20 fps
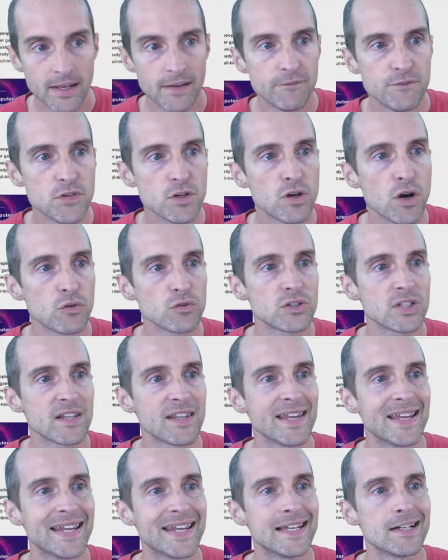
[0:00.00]
if you go to
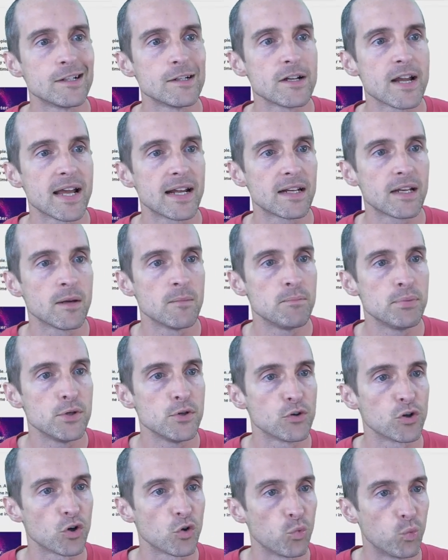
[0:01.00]
the Internet
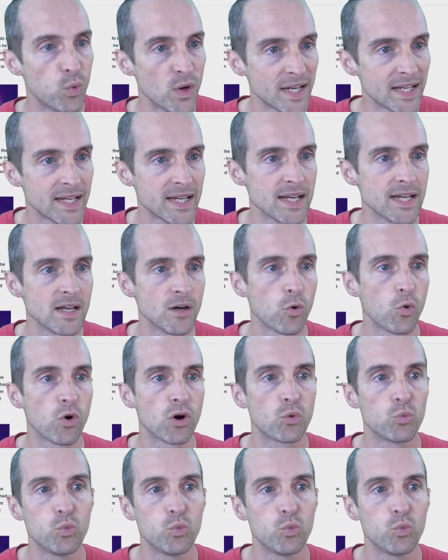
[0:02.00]
Computer Wiki, or